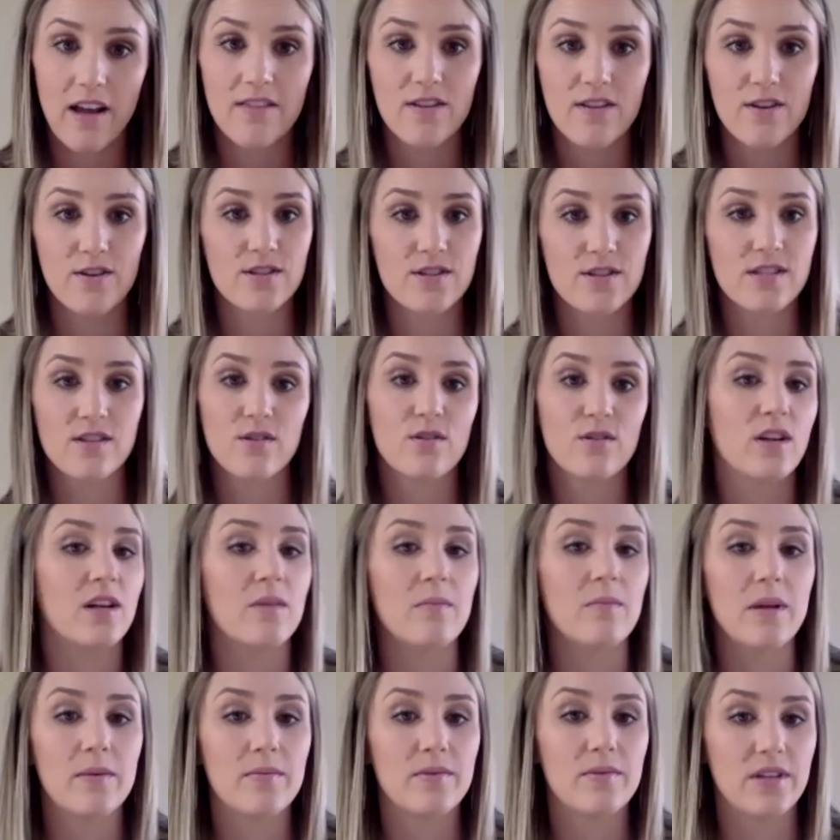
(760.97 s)
they're still going to be
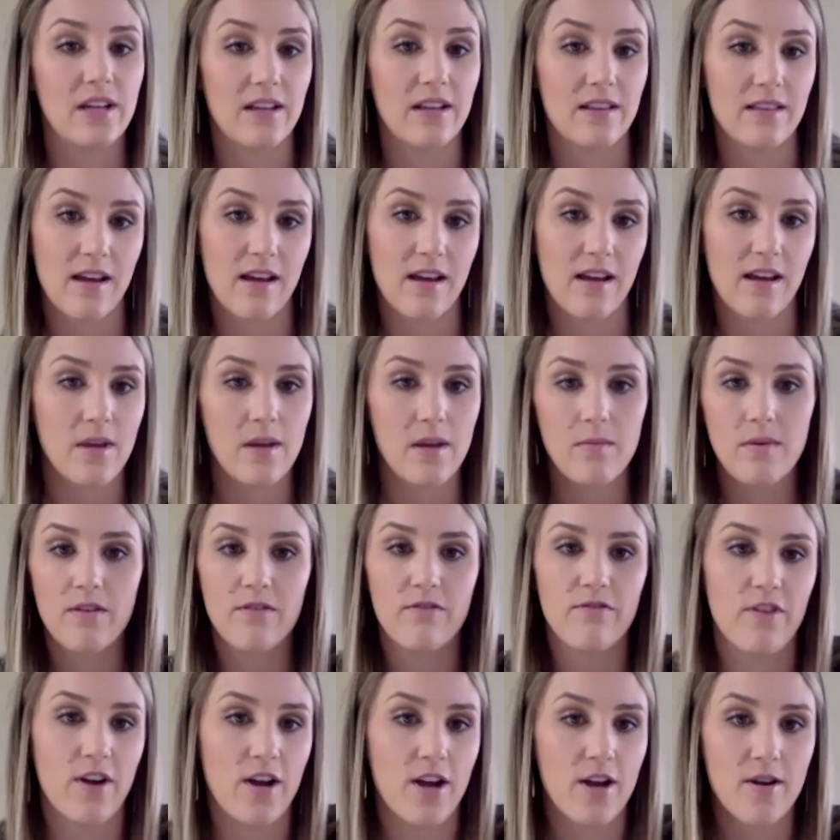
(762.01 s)
able to get that maybe
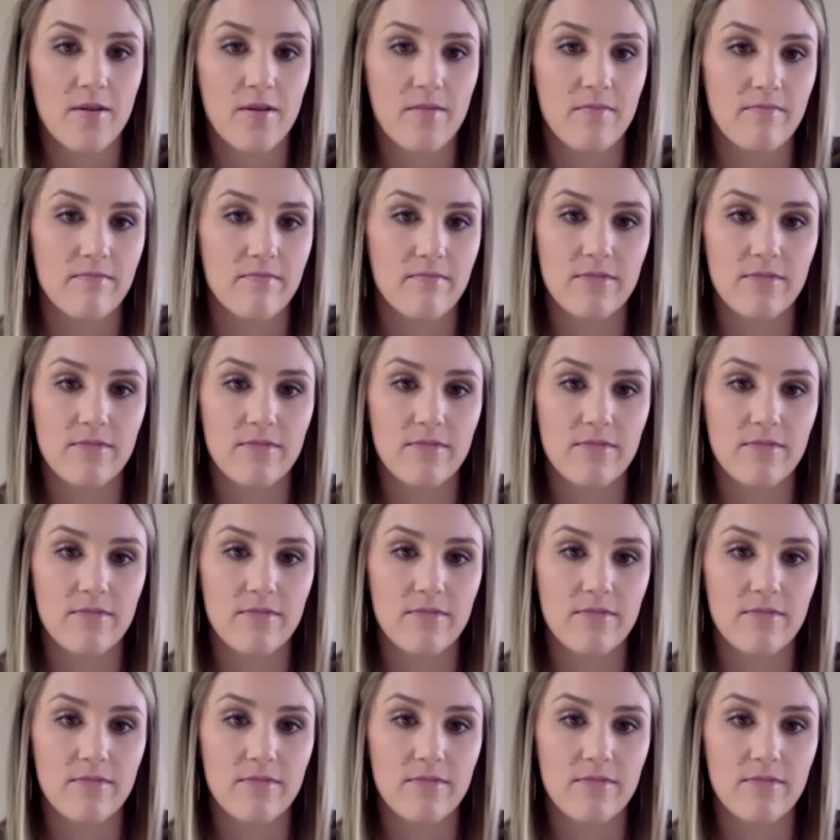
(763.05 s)
from